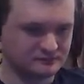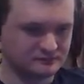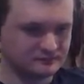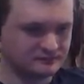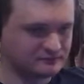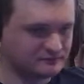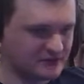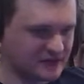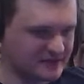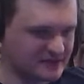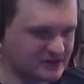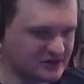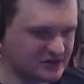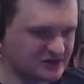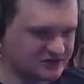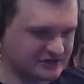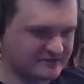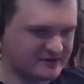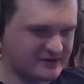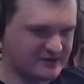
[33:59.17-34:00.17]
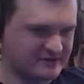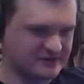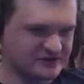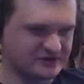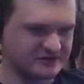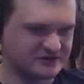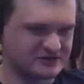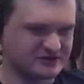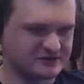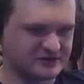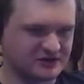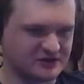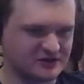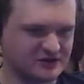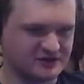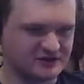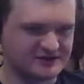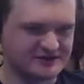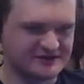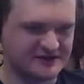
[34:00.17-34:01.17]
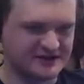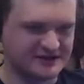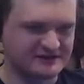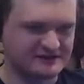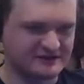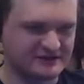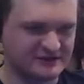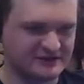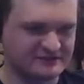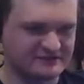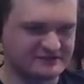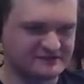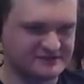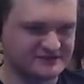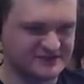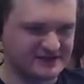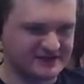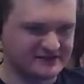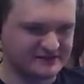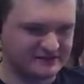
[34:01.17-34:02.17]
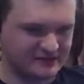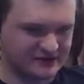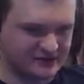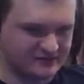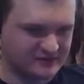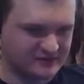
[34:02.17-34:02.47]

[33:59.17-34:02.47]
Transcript: Maybe long jump, maybe double jump kick. Side flip, side flip.